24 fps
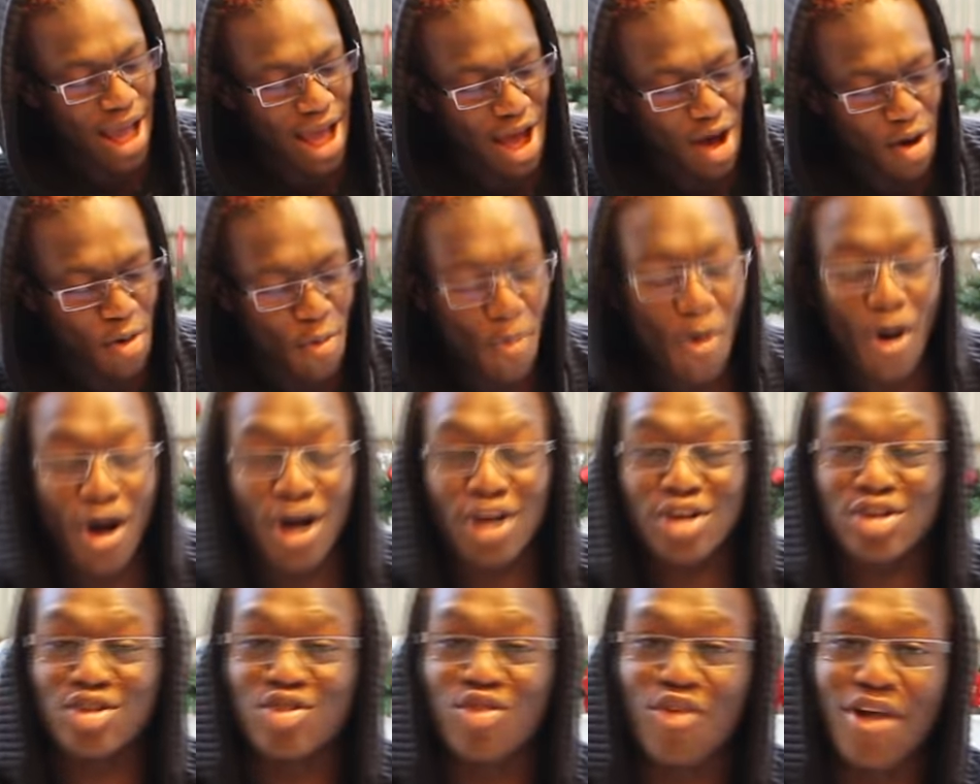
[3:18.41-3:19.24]
Wow,
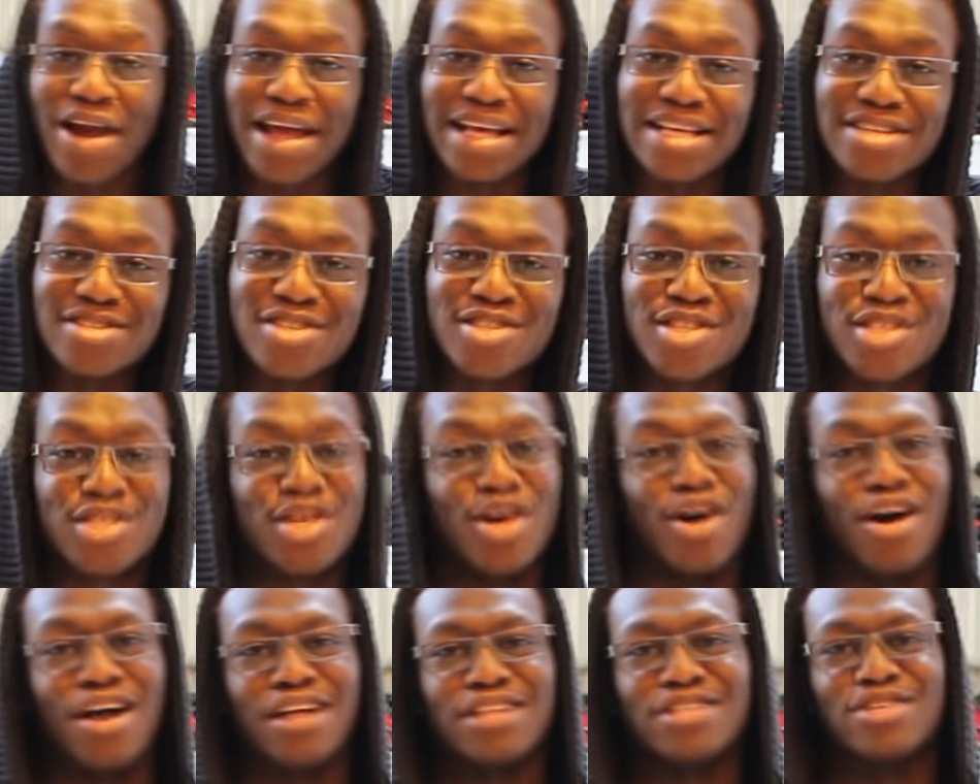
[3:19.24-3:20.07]
what a great
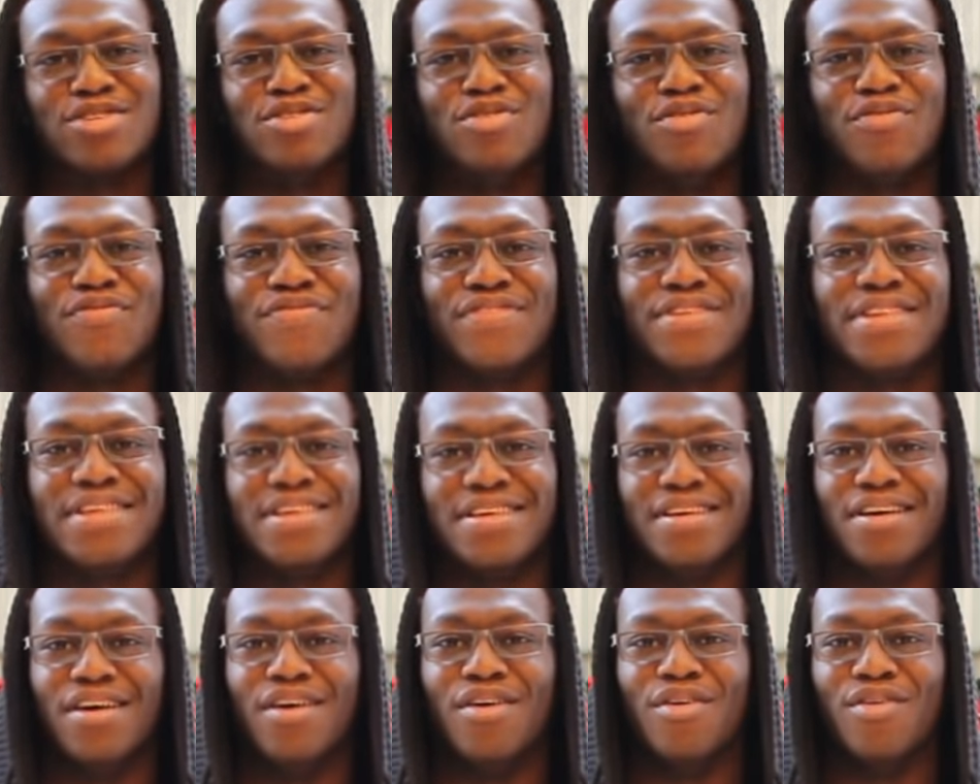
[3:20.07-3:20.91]
start to the
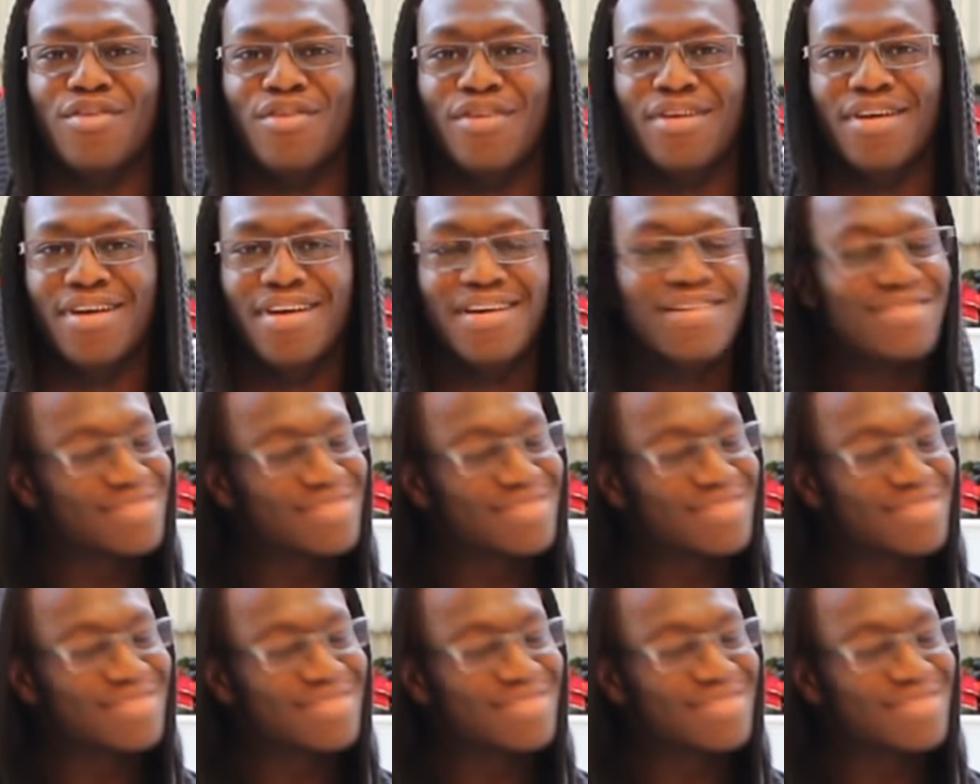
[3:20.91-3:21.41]
video.